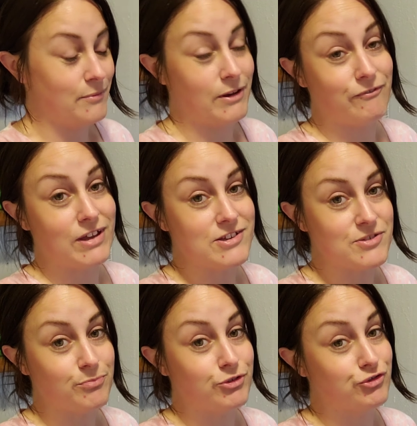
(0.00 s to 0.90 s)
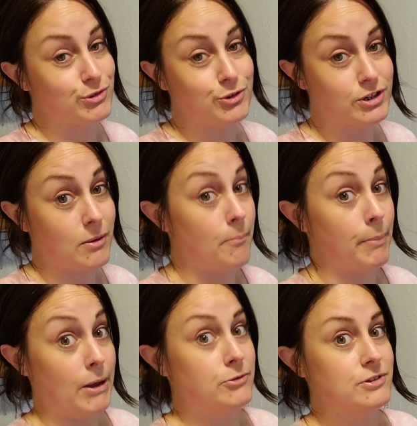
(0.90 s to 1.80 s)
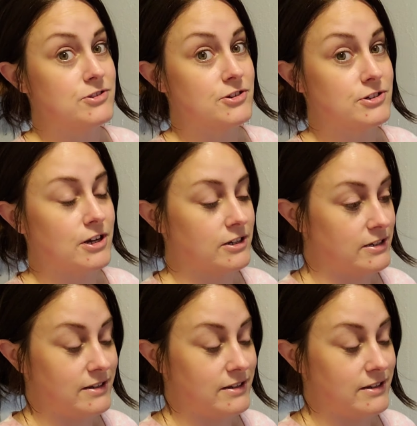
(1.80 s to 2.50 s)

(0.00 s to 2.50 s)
at my face and push record, I'm bound to start talking.